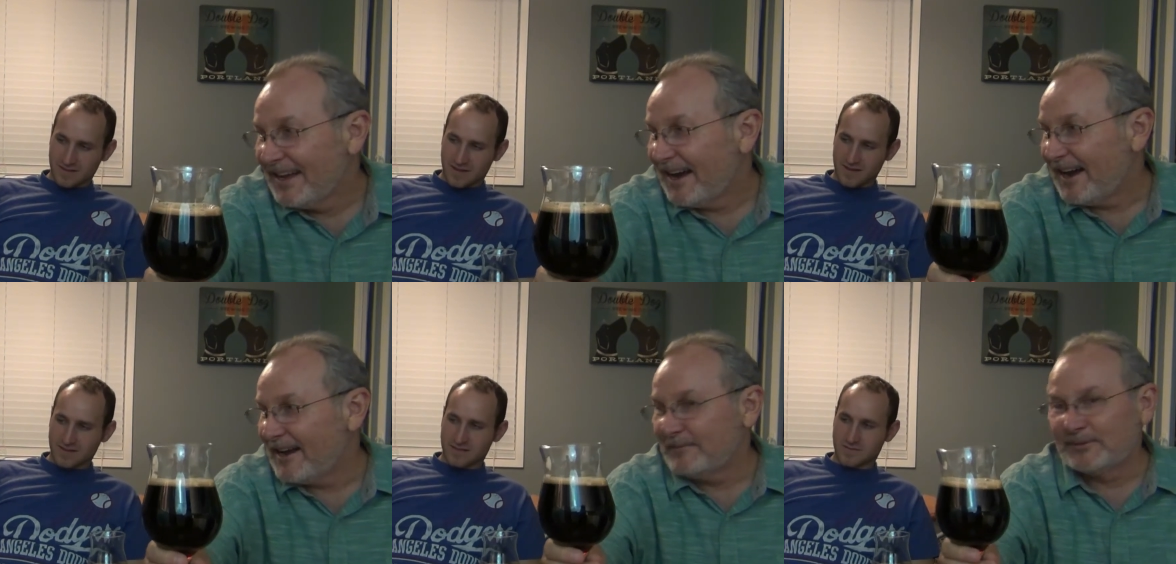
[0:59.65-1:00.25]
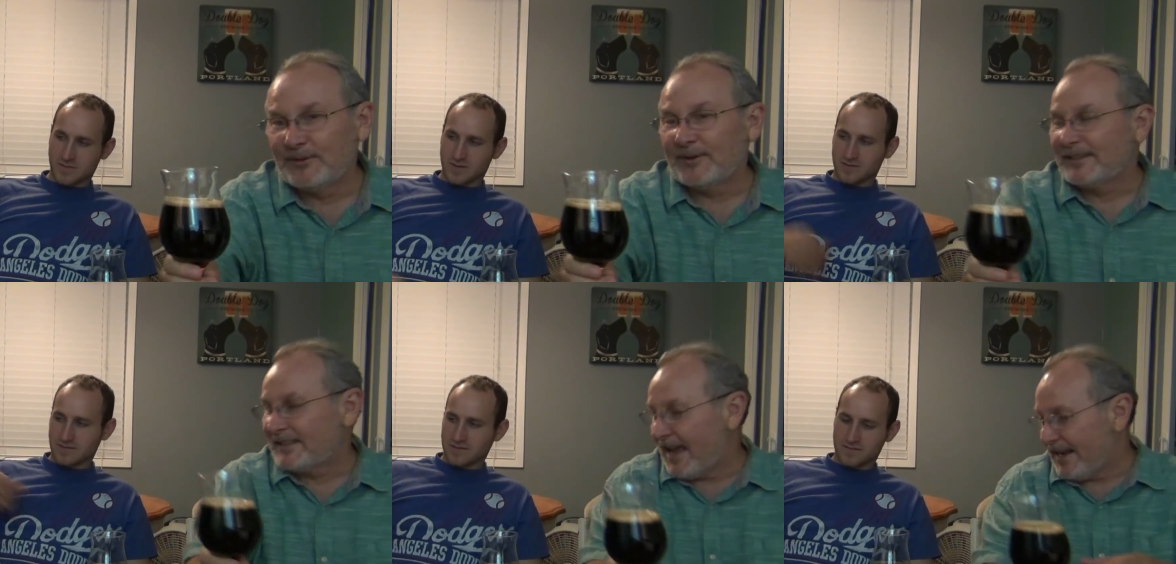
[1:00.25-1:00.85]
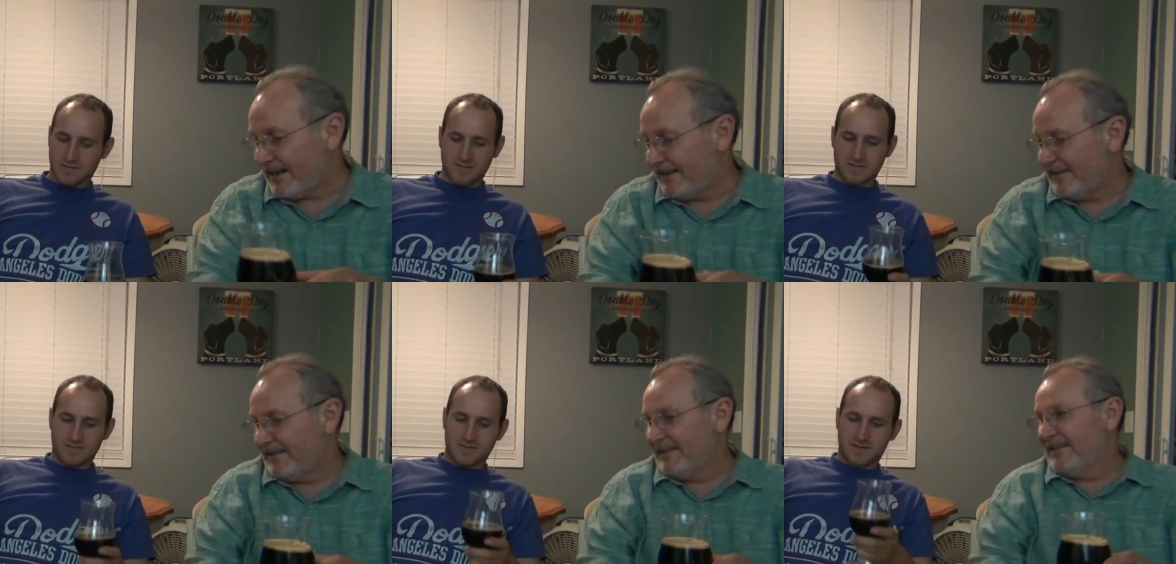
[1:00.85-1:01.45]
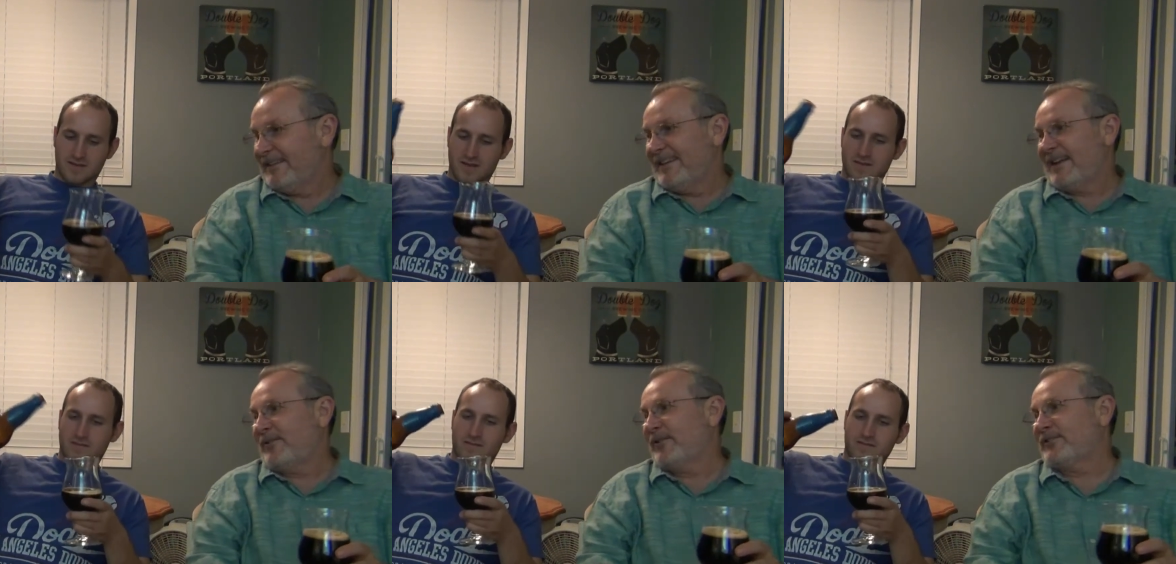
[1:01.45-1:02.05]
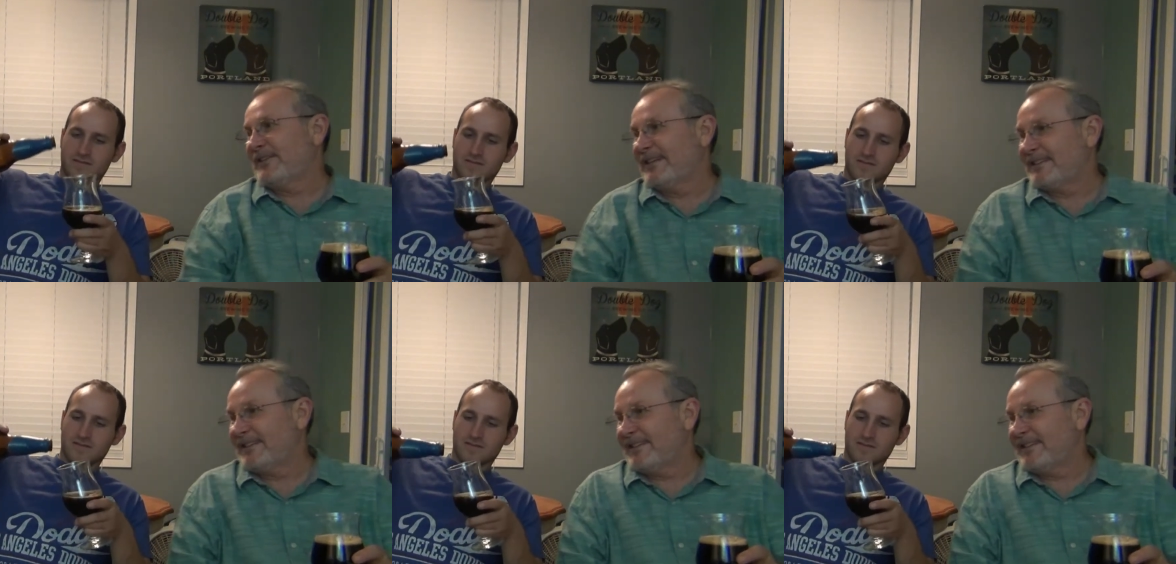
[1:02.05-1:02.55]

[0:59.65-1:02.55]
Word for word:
Speaker 1: I am so excited. Yeah, Christian needs,